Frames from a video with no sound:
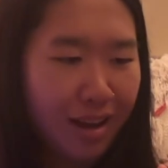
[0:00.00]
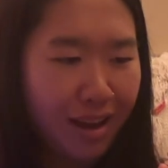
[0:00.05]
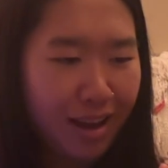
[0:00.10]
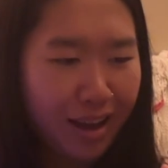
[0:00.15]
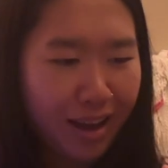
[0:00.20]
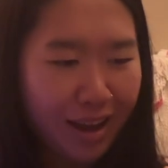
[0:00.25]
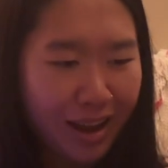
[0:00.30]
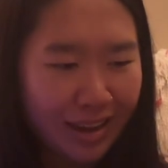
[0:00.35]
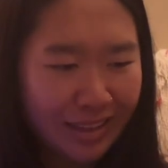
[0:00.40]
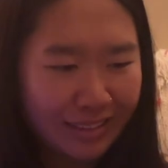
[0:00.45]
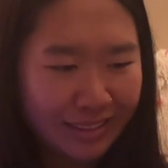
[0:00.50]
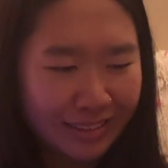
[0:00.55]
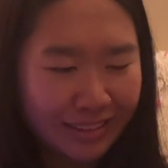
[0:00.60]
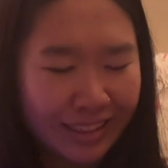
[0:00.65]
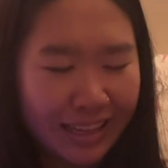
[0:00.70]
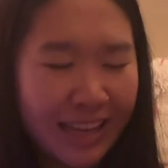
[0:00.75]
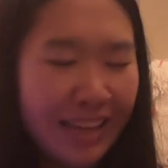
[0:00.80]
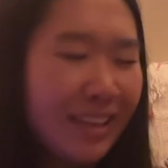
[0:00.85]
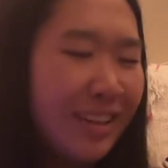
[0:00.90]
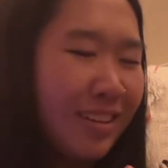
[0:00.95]
I
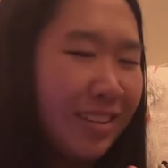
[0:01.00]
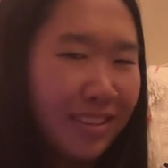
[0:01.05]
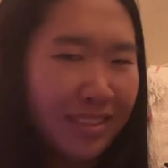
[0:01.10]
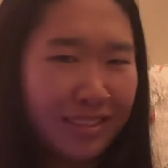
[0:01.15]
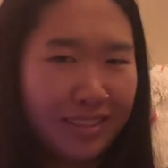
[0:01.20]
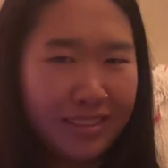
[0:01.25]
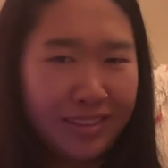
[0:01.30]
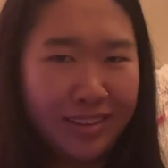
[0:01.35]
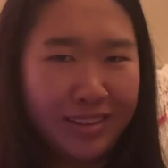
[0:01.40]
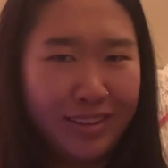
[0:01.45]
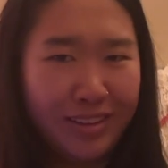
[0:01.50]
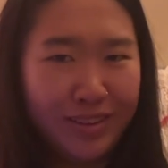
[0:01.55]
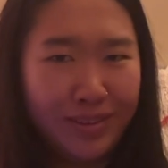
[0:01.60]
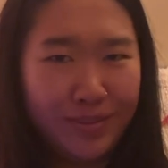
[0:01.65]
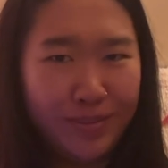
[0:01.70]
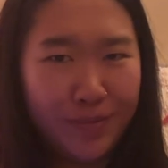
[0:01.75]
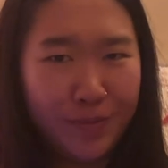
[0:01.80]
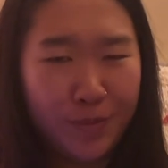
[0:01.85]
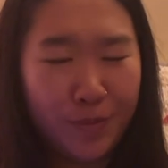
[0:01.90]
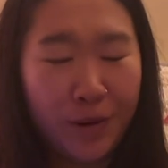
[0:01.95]
like the
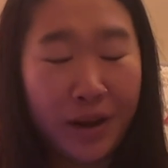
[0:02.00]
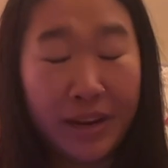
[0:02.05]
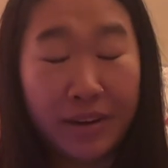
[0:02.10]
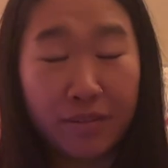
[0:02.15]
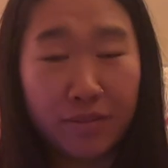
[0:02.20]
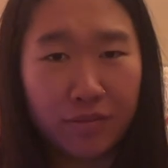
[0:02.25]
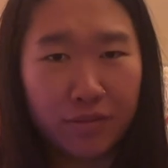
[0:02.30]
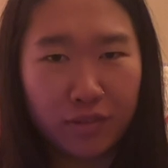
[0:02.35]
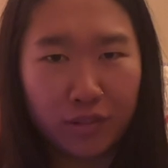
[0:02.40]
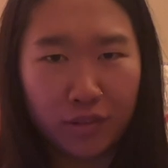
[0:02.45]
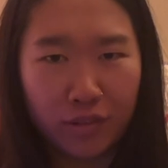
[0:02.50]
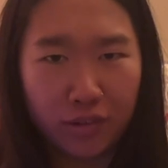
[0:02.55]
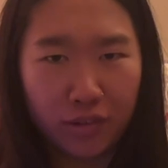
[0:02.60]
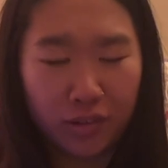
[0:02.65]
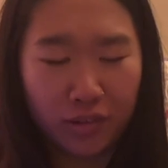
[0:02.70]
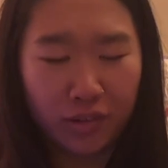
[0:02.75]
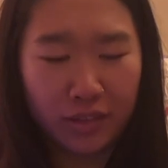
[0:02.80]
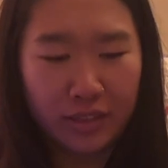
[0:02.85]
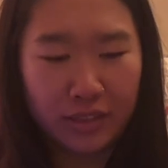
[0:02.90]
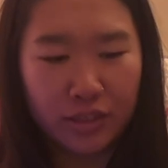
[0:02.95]
white
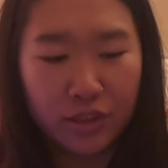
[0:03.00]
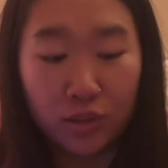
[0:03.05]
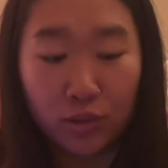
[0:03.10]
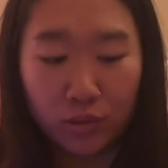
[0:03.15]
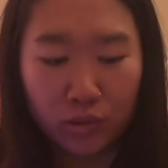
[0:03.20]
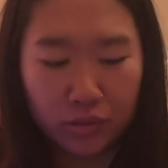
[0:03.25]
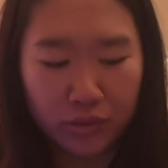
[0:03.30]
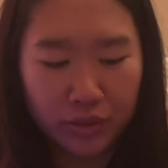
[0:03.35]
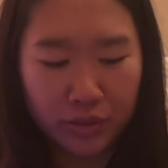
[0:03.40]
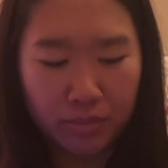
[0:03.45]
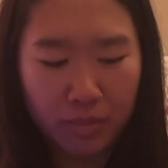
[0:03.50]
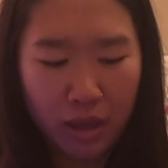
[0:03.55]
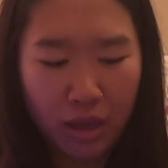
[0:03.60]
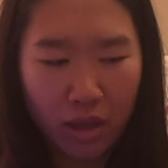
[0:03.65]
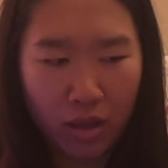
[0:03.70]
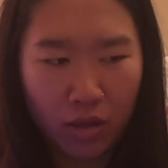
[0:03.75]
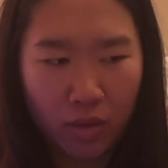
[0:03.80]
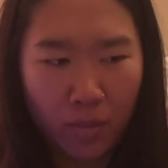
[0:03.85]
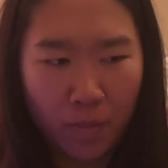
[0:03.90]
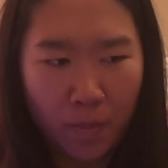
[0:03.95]
floral indole
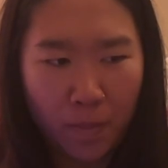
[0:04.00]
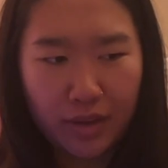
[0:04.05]
smell,